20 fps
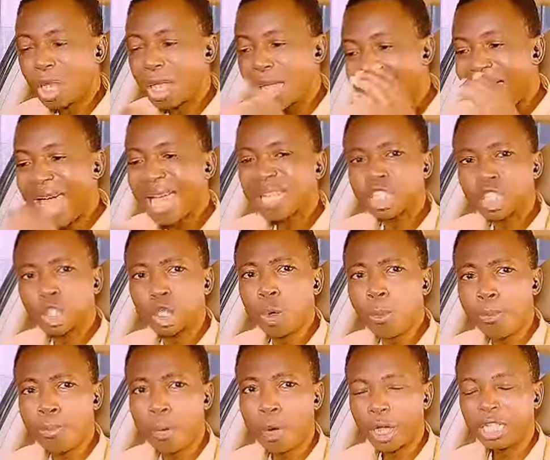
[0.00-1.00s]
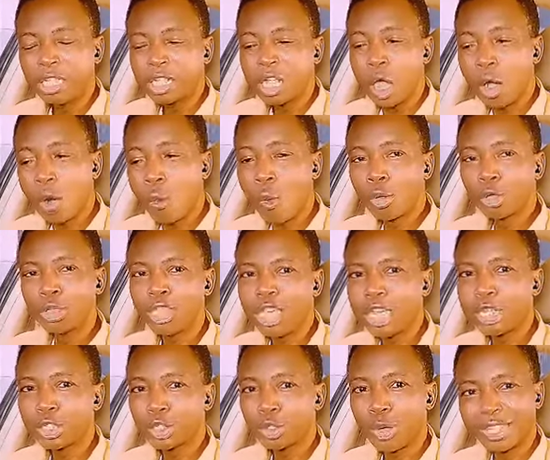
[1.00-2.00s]
At some point, one
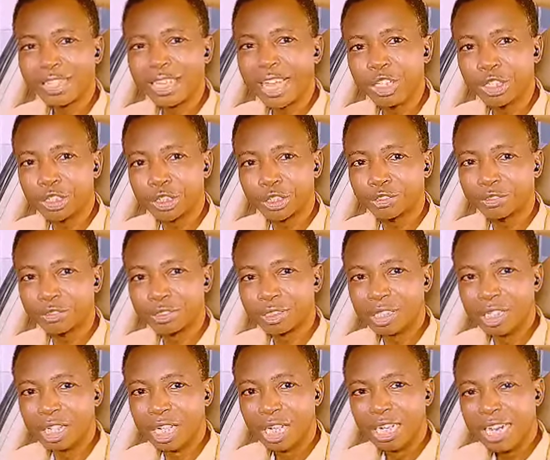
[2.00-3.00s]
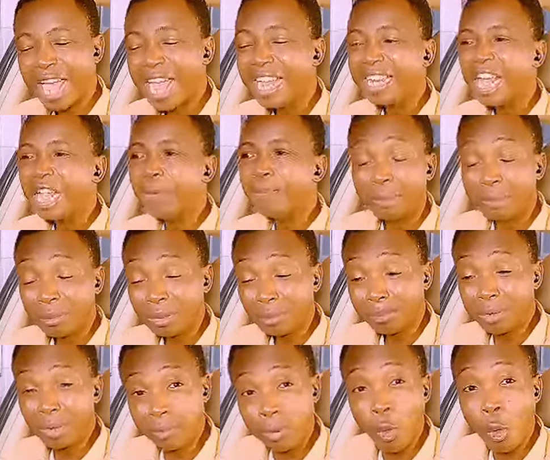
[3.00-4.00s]
takes your attention, and then
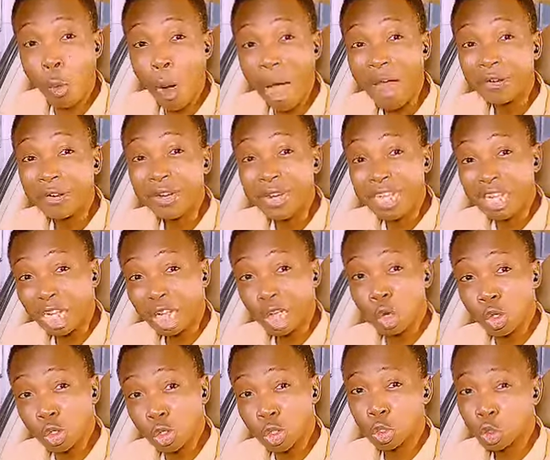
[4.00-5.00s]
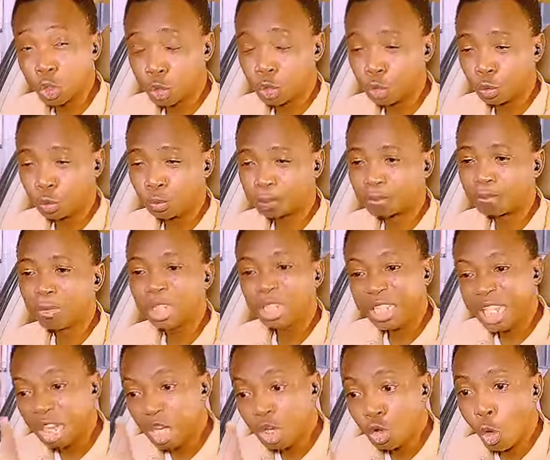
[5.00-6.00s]
people who are really close to you,
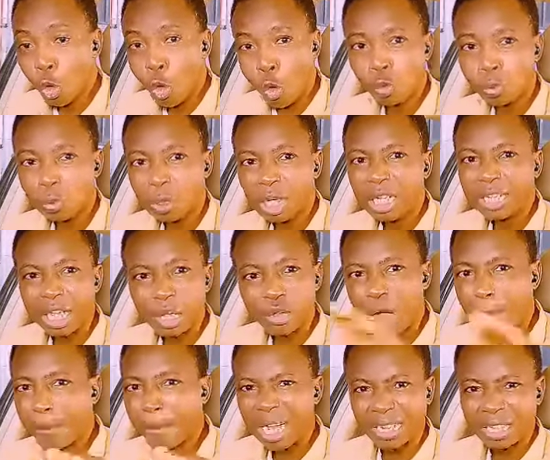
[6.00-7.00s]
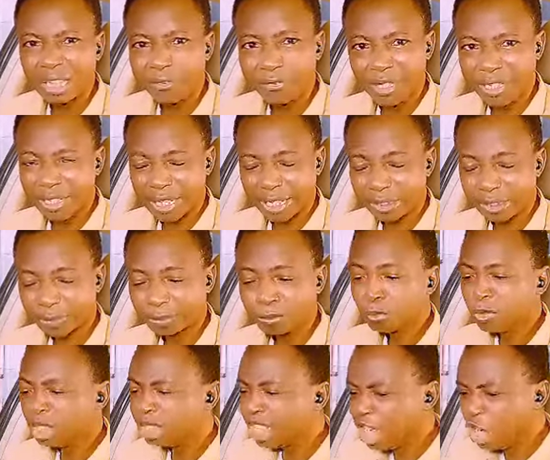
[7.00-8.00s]
they know that you are magnificent.
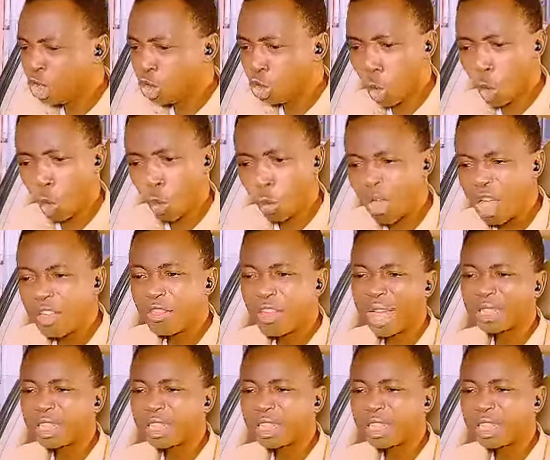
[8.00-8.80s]
They know that